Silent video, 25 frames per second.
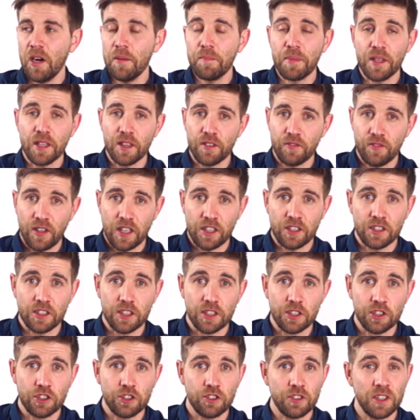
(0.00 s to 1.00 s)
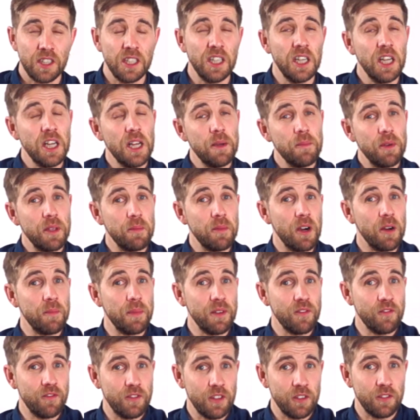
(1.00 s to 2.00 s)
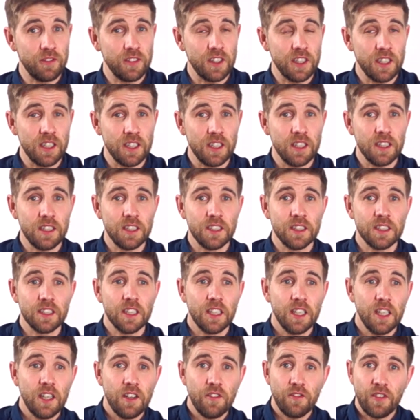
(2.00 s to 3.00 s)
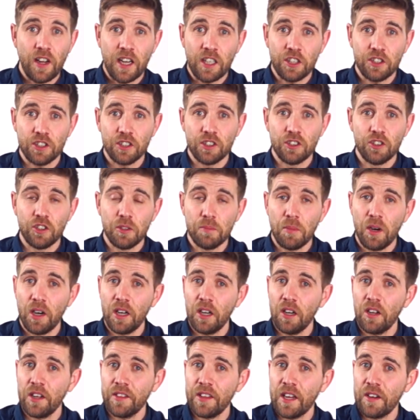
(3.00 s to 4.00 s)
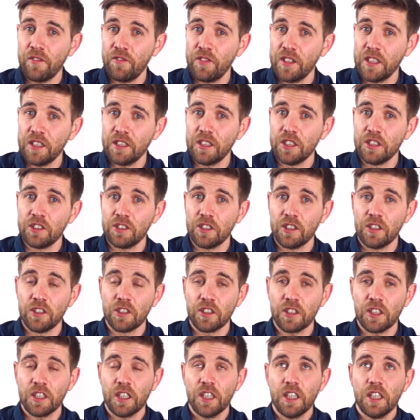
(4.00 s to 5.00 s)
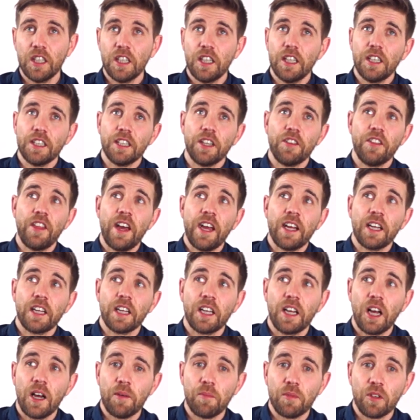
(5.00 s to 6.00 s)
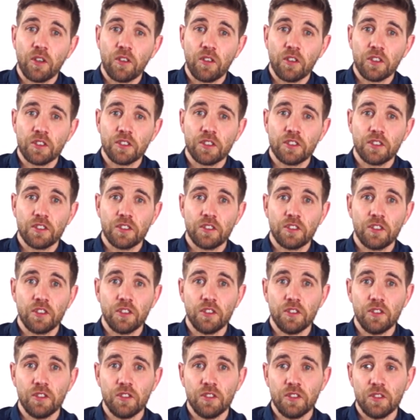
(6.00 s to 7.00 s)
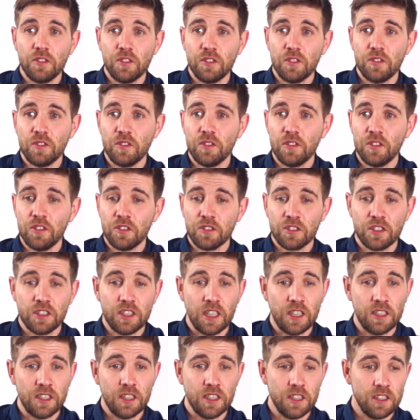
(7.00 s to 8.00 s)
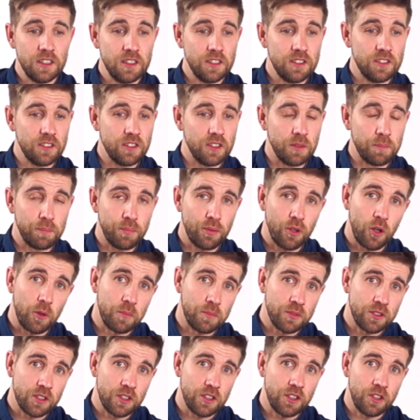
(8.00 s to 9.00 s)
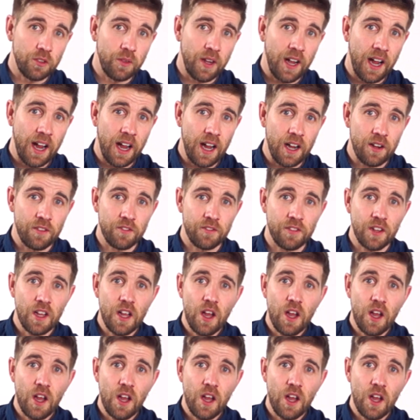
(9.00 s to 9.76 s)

be in the fashion industry, but you might be in 50s fashion, you might like that vintage look. Now that can come across to your settings, the props that you have.